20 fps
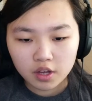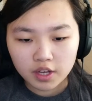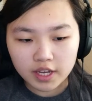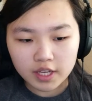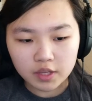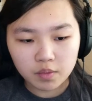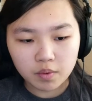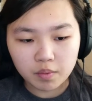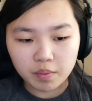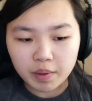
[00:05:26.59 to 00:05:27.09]

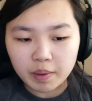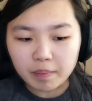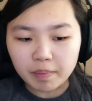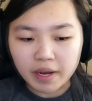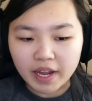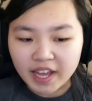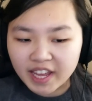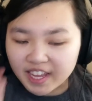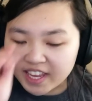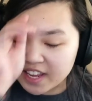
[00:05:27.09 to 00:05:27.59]
Guess what we're
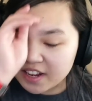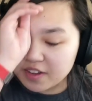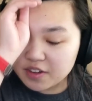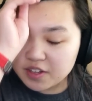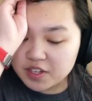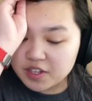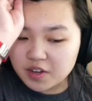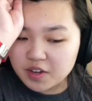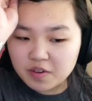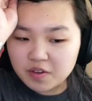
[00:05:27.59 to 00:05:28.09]
playing? It
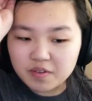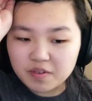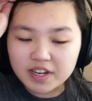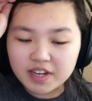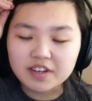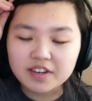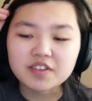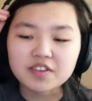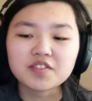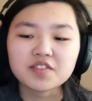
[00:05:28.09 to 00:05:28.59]
looks cool
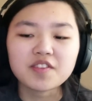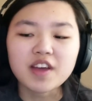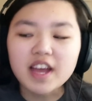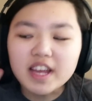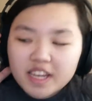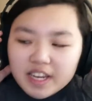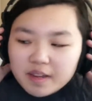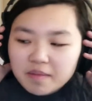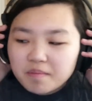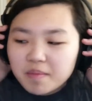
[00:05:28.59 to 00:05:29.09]
and looks
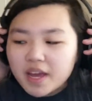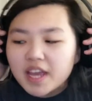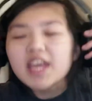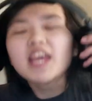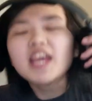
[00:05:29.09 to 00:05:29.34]
fun, and my